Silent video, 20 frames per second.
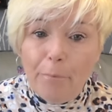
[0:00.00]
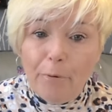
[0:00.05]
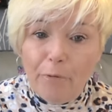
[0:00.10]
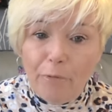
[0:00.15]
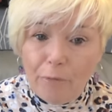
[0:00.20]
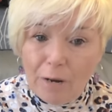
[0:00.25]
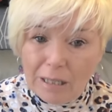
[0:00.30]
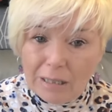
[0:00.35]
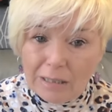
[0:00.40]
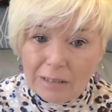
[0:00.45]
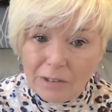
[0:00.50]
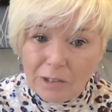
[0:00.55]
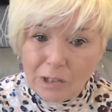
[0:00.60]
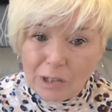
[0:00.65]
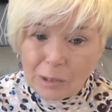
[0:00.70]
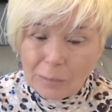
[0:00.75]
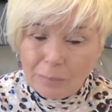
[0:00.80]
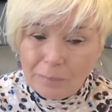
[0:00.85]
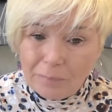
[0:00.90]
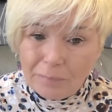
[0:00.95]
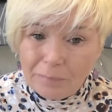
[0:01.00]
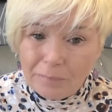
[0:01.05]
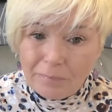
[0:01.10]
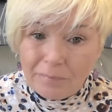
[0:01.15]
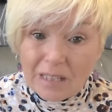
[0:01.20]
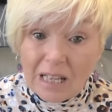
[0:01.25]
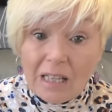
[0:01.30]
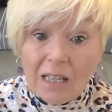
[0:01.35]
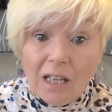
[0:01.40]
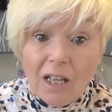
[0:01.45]
brilliant.
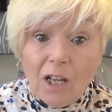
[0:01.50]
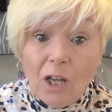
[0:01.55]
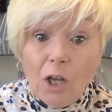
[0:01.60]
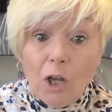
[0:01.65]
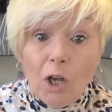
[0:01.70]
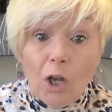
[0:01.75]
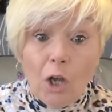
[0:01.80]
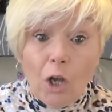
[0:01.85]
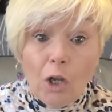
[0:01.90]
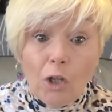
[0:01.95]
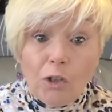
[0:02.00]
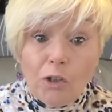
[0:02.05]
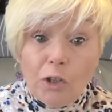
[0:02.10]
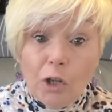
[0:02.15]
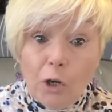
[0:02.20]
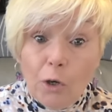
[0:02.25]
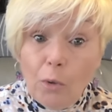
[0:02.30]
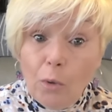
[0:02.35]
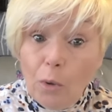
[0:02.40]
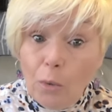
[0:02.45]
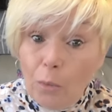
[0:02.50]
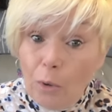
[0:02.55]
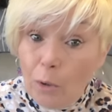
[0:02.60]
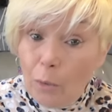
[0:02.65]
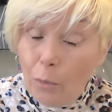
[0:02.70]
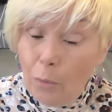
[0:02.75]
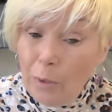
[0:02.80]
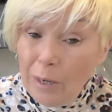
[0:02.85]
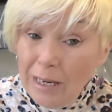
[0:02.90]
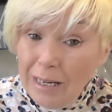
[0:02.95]

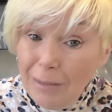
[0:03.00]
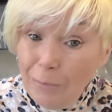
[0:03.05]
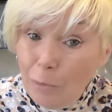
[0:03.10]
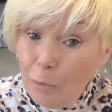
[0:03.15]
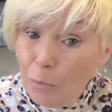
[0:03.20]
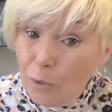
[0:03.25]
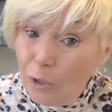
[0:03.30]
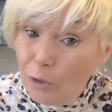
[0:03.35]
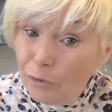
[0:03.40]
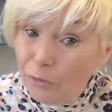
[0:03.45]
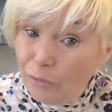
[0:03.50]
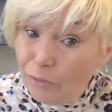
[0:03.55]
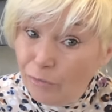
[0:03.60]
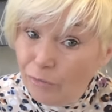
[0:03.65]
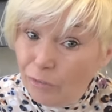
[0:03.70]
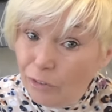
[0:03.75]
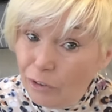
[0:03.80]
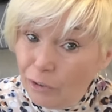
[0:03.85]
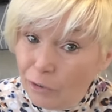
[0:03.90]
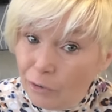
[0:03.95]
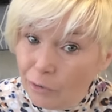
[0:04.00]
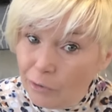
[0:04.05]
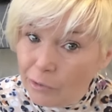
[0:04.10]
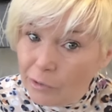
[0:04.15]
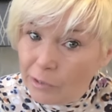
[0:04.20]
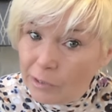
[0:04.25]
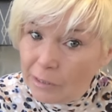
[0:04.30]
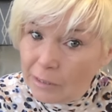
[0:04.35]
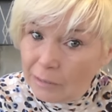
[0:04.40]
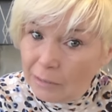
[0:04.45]
So we were one of the
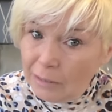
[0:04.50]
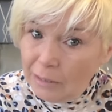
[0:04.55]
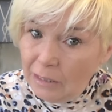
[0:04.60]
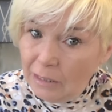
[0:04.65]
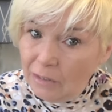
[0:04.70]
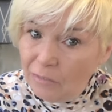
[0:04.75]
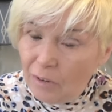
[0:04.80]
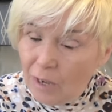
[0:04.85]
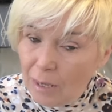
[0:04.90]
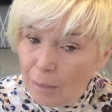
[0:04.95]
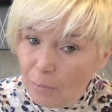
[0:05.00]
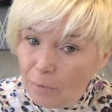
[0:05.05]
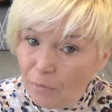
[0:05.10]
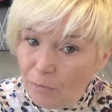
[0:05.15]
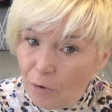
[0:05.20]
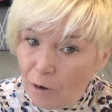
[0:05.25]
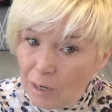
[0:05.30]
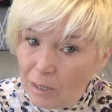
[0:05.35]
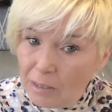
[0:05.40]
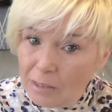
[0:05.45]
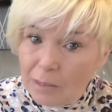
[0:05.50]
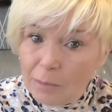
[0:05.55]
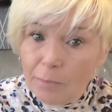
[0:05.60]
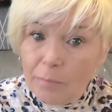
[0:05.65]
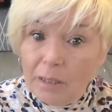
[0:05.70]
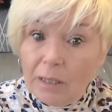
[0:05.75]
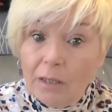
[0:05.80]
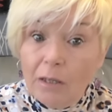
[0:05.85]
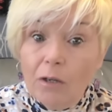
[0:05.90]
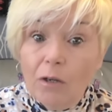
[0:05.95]
first to leave, I'm afraid,
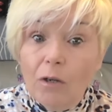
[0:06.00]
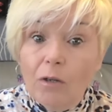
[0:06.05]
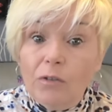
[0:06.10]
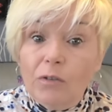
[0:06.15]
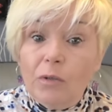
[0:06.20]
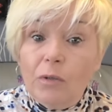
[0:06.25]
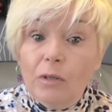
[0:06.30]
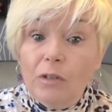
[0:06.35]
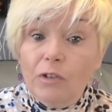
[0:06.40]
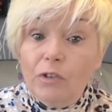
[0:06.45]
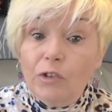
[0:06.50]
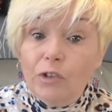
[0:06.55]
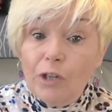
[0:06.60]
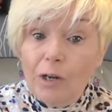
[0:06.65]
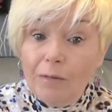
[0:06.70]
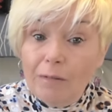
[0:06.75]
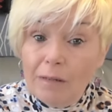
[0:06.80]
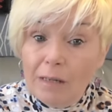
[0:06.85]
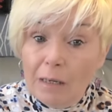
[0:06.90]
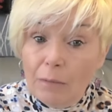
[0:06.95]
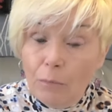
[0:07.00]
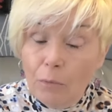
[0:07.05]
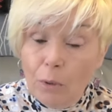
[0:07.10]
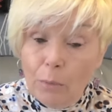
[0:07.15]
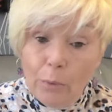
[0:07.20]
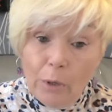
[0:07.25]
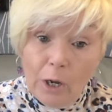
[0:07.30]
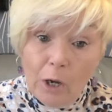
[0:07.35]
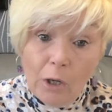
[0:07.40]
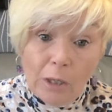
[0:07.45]
because Sharon,
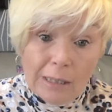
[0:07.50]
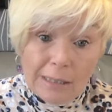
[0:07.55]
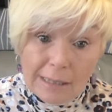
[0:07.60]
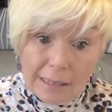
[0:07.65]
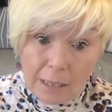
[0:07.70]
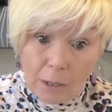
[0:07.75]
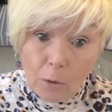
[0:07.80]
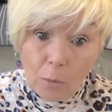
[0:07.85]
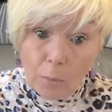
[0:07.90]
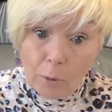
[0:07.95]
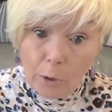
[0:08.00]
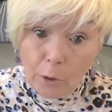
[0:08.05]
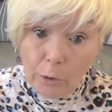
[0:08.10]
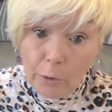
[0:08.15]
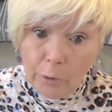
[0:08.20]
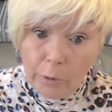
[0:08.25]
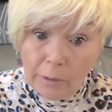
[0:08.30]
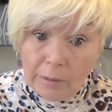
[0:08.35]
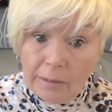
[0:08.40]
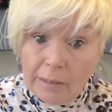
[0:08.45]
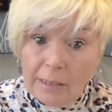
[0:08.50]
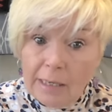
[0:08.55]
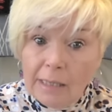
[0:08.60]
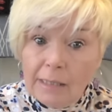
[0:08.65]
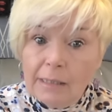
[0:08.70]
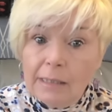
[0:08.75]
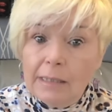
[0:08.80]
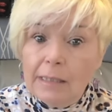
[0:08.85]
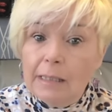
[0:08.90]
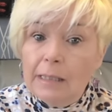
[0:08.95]
well, we all had to go up early the
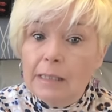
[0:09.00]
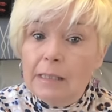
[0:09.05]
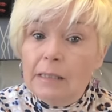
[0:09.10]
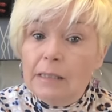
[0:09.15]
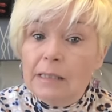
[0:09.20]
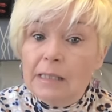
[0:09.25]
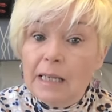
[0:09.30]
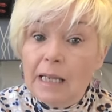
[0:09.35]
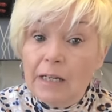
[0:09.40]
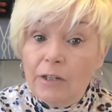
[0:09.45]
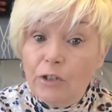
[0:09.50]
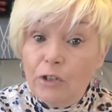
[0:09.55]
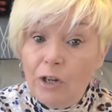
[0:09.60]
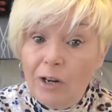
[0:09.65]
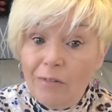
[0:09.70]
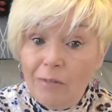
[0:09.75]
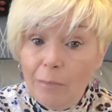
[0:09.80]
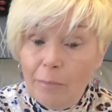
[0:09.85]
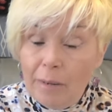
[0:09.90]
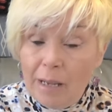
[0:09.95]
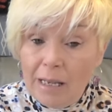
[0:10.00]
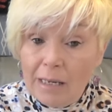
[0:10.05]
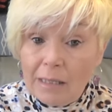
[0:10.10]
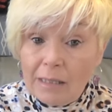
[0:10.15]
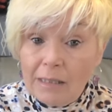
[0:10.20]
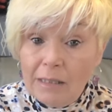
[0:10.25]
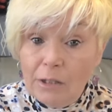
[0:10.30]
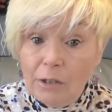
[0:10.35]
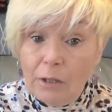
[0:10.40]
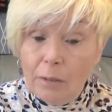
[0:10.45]
next day to get Sharon back
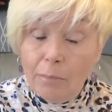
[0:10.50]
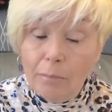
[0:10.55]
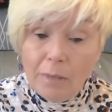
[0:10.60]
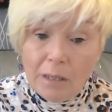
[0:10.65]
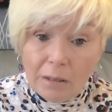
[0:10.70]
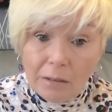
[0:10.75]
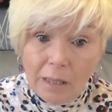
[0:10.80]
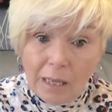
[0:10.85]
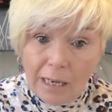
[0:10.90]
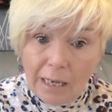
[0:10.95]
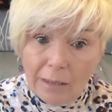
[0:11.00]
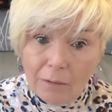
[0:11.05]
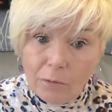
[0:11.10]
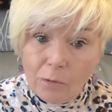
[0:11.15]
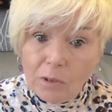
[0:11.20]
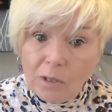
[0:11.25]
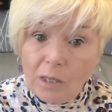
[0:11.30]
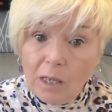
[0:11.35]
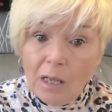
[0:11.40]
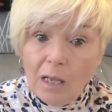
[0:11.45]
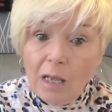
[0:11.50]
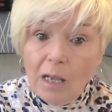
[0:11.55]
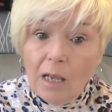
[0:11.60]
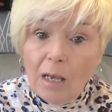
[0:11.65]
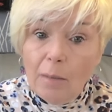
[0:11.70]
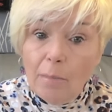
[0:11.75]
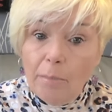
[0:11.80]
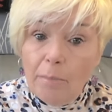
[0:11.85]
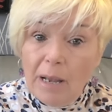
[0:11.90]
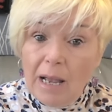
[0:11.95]
to the mill house
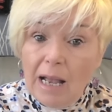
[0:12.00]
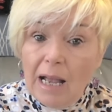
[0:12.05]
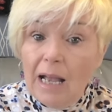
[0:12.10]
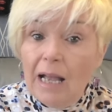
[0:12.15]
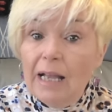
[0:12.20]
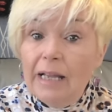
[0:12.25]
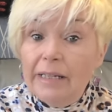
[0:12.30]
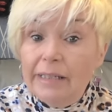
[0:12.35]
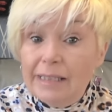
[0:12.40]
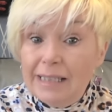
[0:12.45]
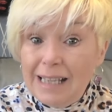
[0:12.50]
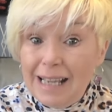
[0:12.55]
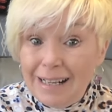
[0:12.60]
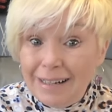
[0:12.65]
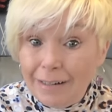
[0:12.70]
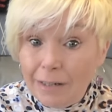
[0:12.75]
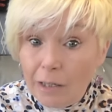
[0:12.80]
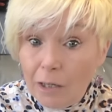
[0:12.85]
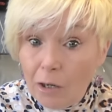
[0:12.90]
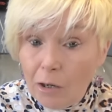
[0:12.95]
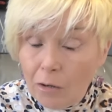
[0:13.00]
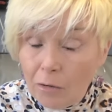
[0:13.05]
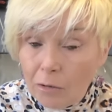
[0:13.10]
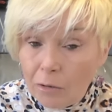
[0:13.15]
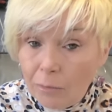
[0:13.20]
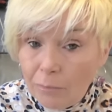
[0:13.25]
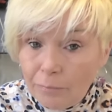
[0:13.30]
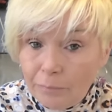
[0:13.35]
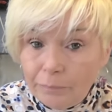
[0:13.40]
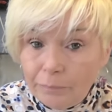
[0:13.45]
by 10 o'clock.